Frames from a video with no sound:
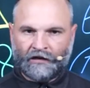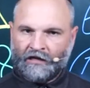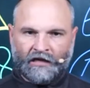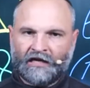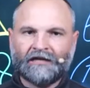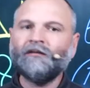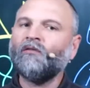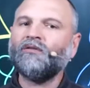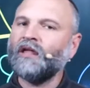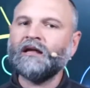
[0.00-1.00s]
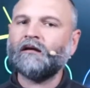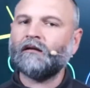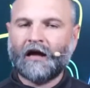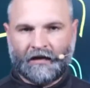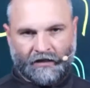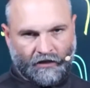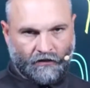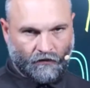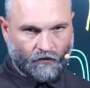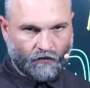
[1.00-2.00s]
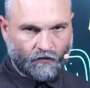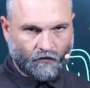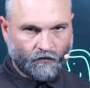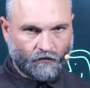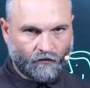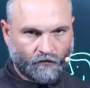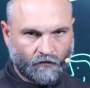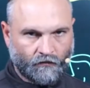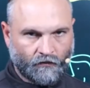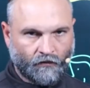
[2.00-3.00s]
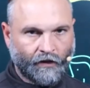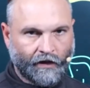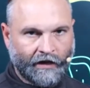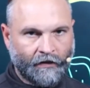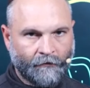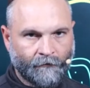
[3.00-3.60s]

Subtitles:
He didn't think like you, okay?